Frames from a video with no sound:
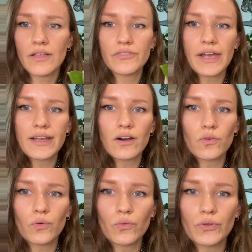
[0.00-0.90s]
They are
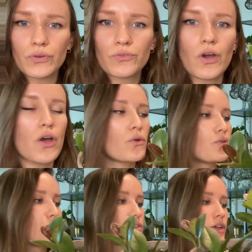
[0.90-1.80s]
all new
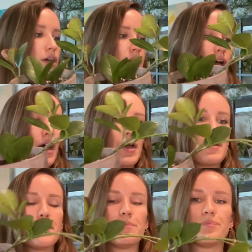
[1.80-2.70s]
growth.
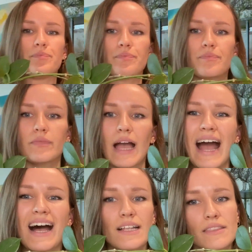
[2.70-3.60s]

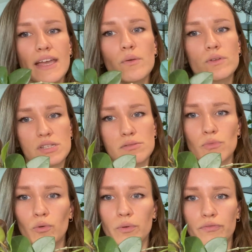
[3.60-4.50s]
They were
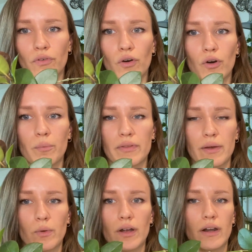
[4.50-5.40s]
small before, but they
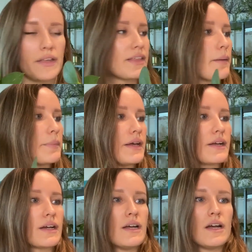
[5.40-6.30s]
weren't like that
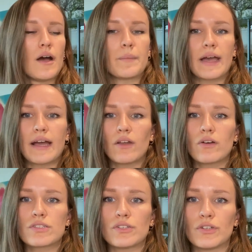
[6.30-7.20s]
big. I'm getting
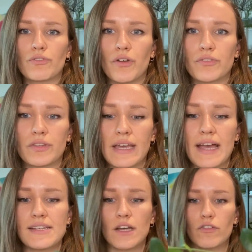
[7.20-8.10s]
lots of new growth at the
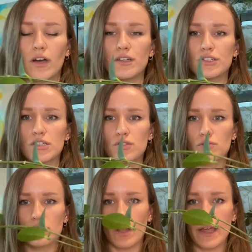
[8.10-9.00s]
end. I've kind of just
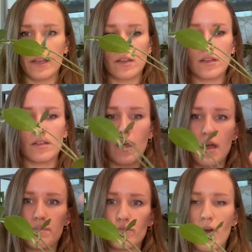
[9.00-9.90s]
like
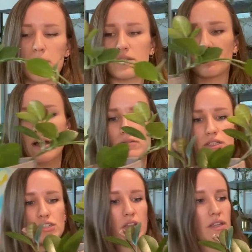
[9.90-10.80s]
wrapped it around
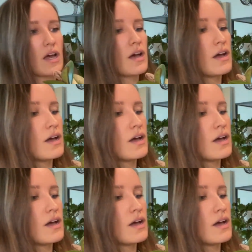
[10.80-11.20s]
each other.